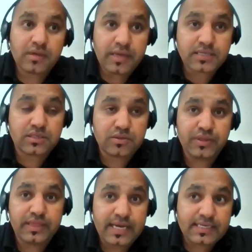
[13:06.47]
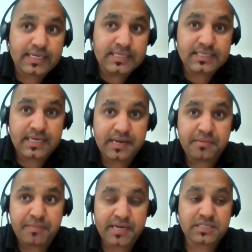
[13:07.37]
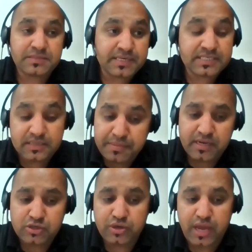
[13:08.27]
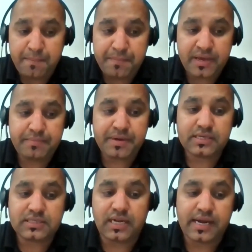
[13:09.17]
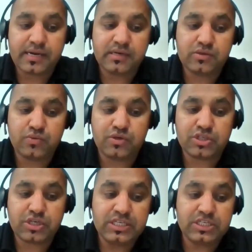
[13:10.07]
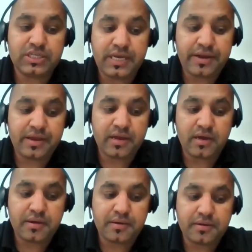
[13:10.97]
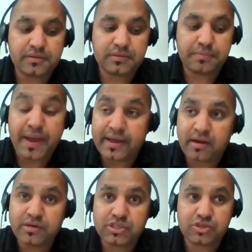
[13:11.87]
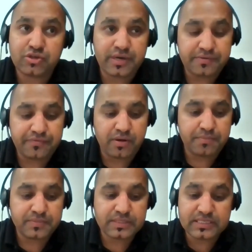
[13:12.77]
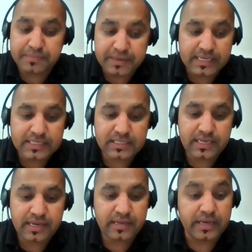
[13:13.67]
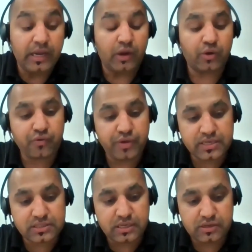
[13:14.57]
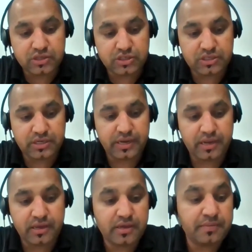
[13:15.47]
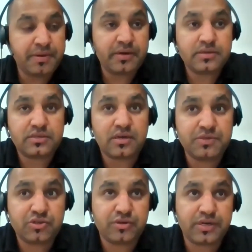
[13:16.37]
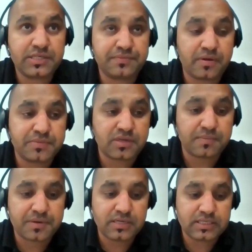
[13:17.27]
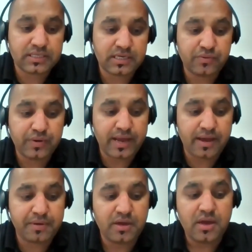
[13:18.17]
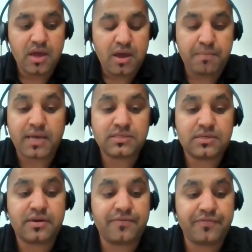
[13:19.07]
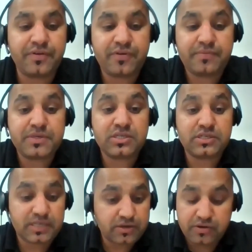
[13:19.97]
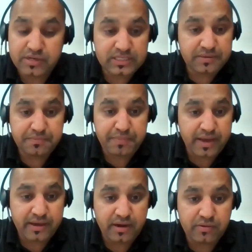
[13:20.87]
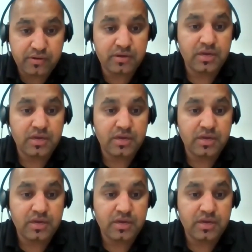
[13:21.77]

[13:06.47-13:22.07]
Yes, with that engineering management, similar to MBA, but slightly towards engineering background student from civil engineering, electronics engineering, even some students from subcontinent will have a Master of Information Technology background.